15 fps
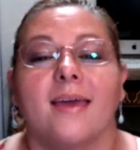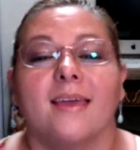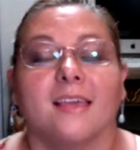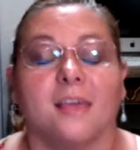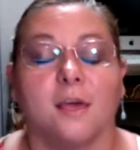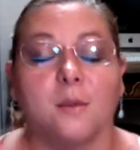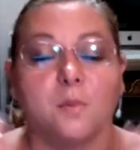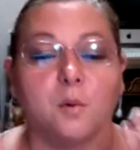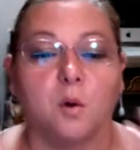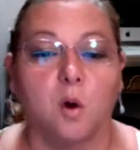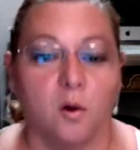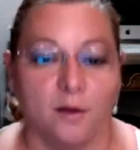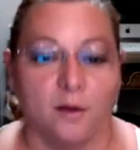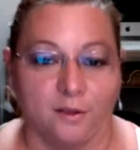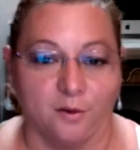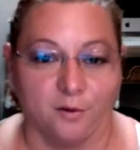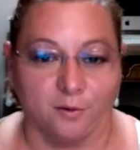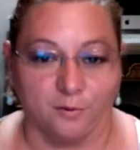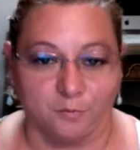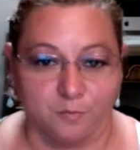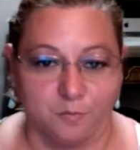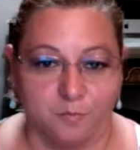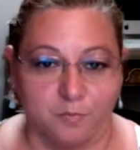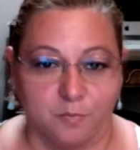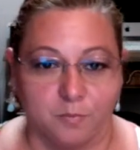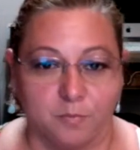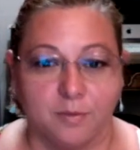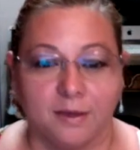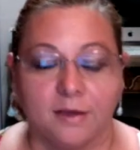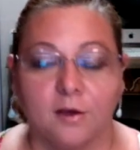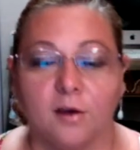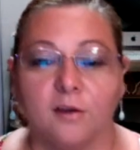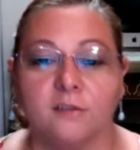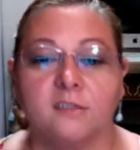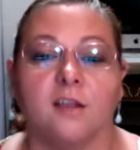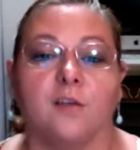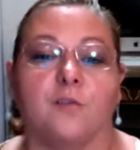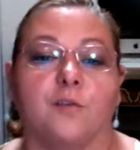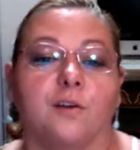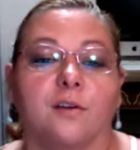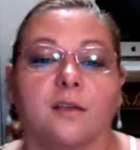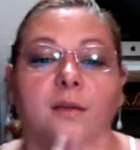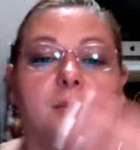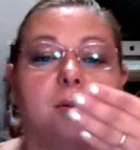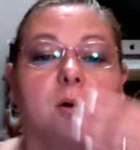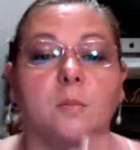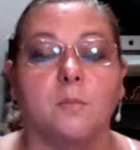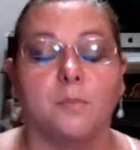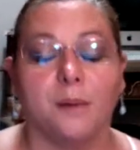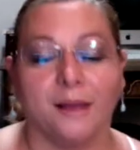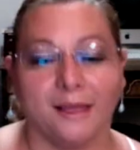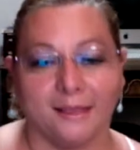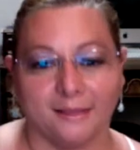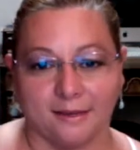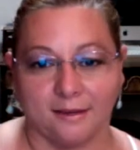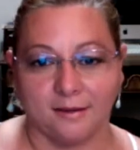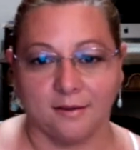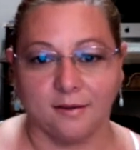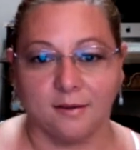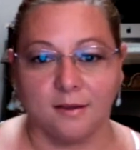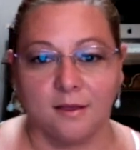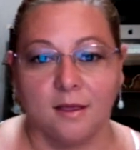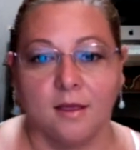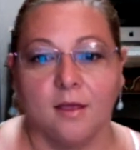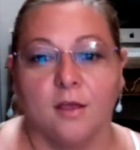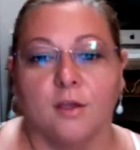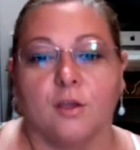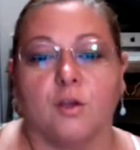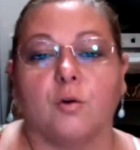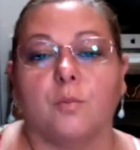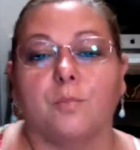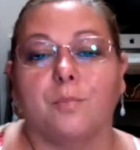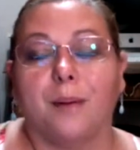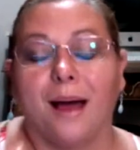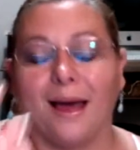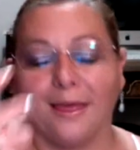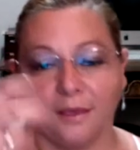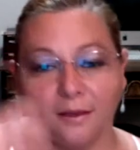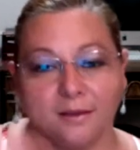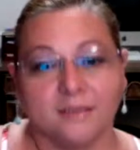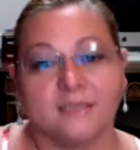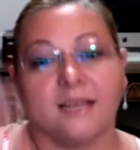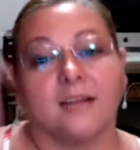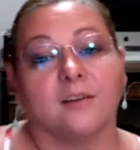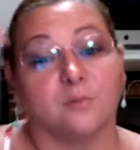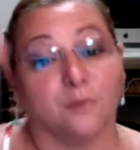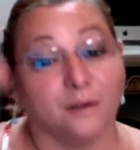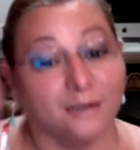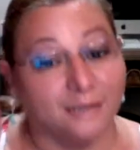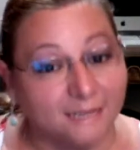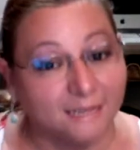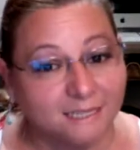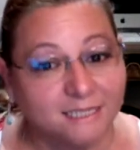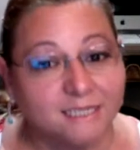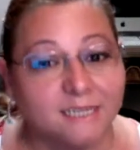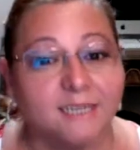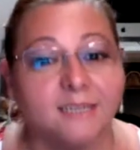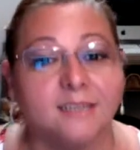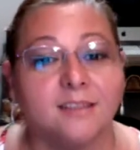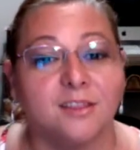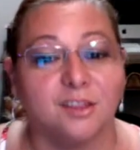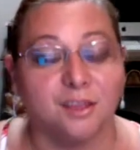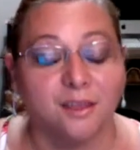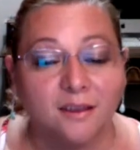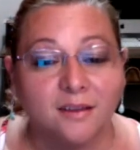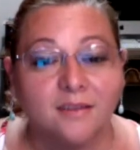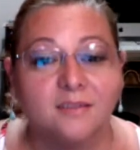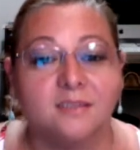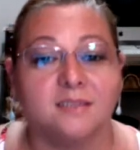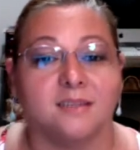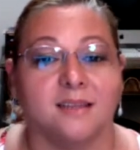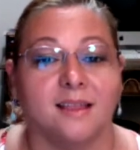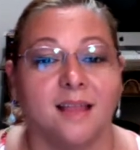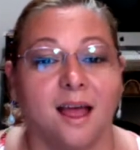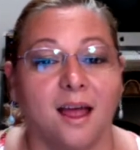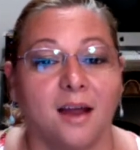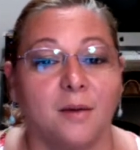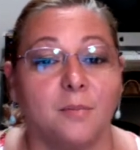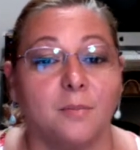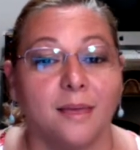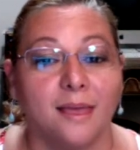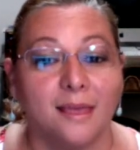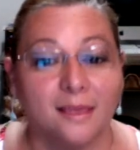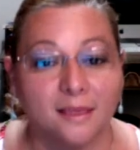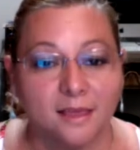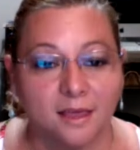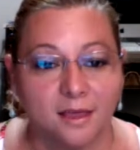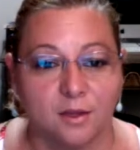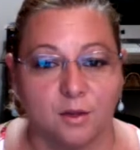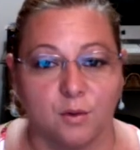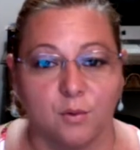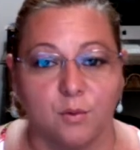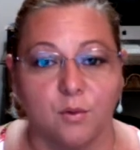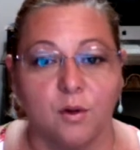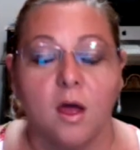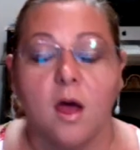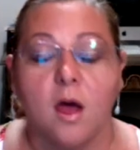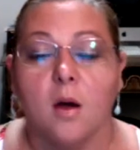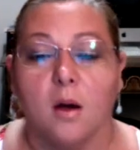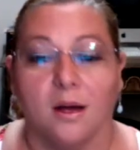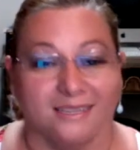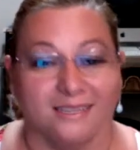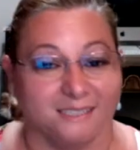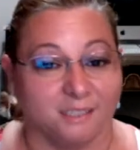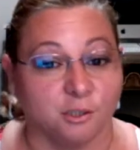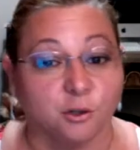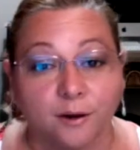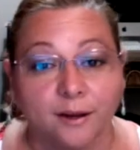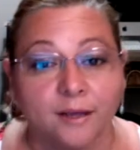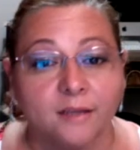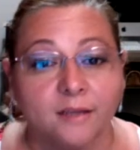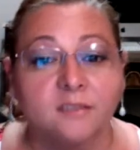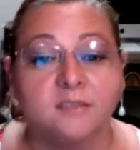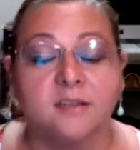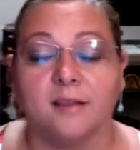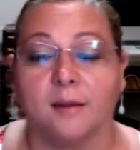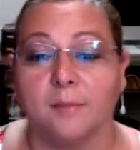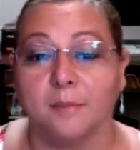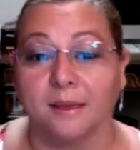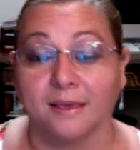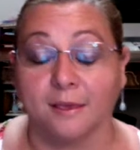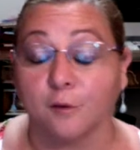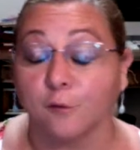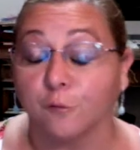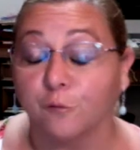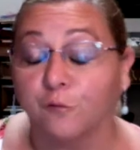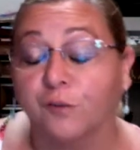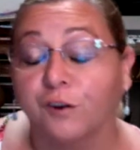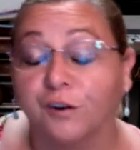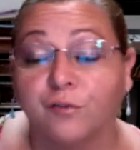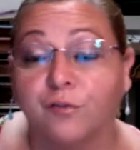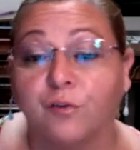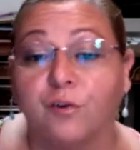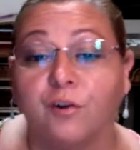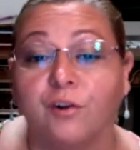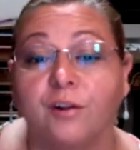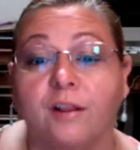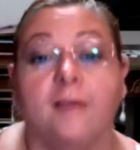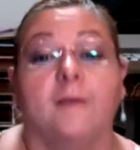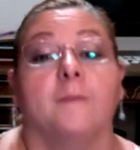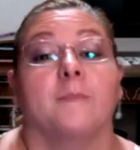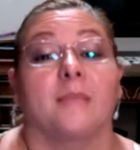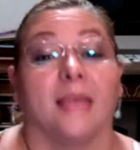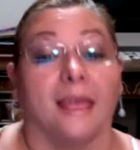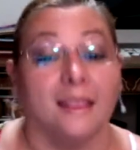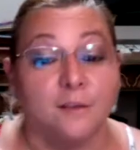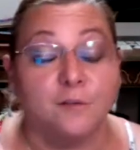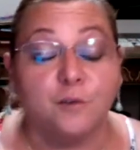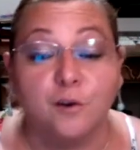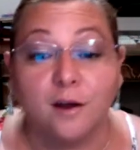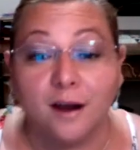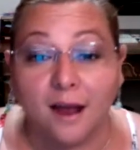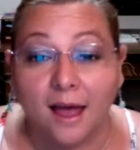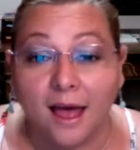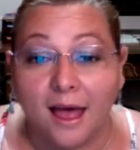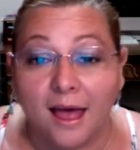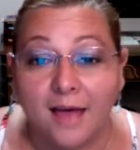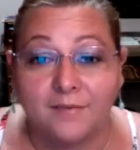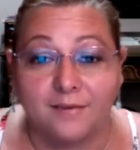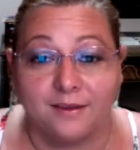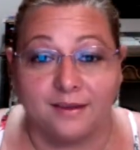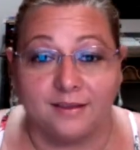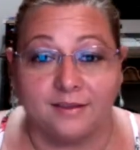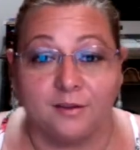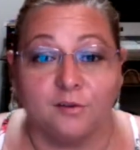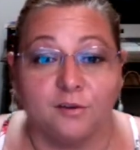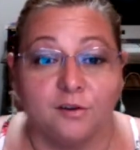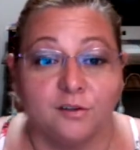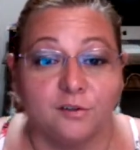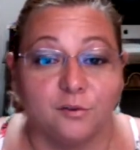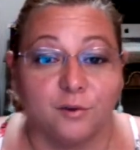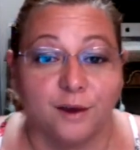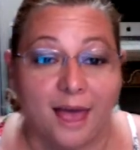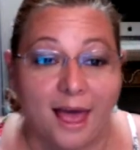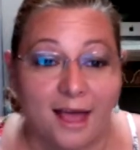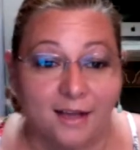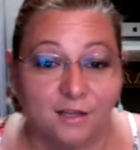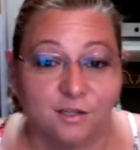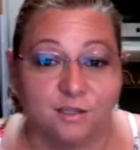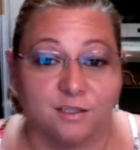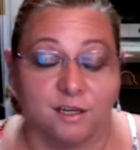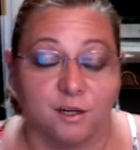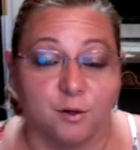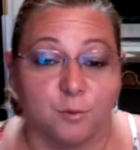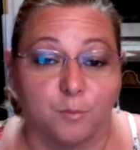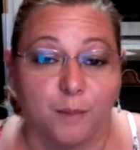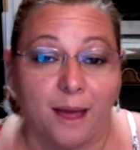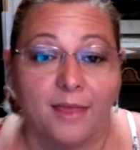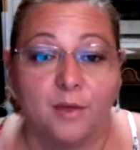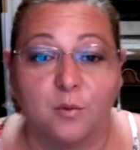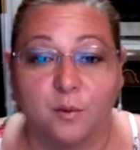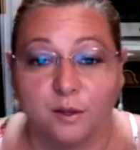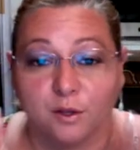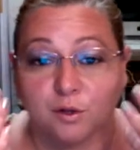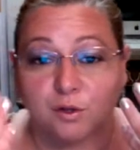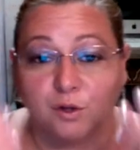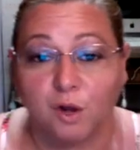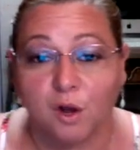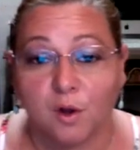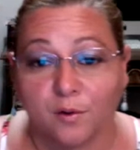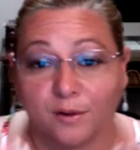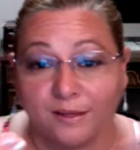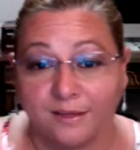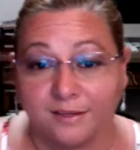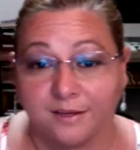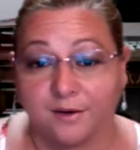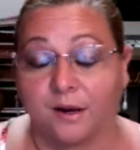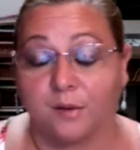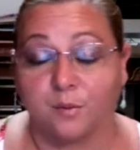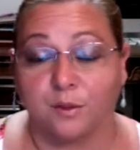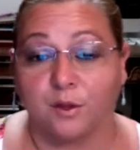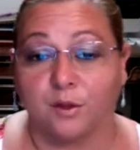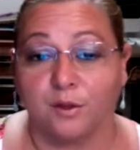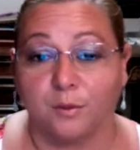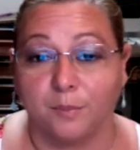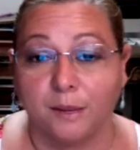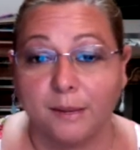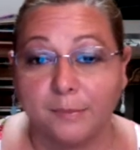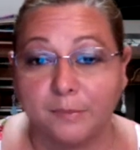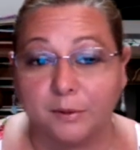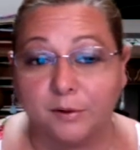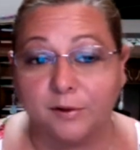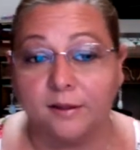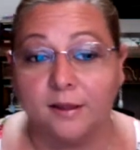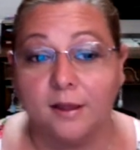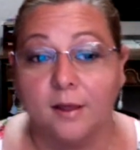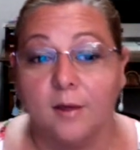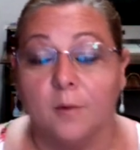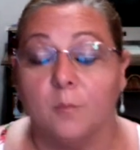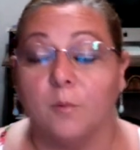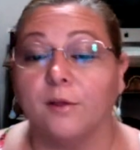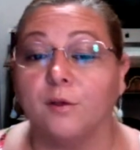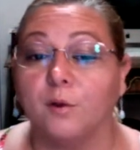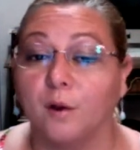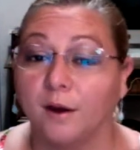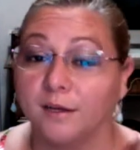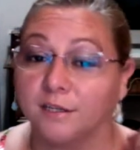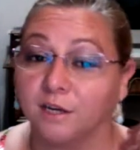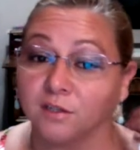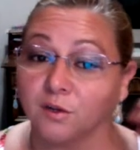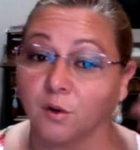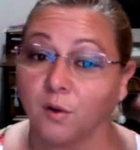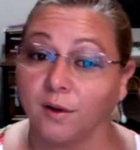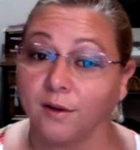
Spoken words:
keep going on. Because if you keep complaining, your body starts releasing things that are making you stressed, that are making you fearful. And if you are having all those reactions in your body when you talk and interact with other people, well, you are just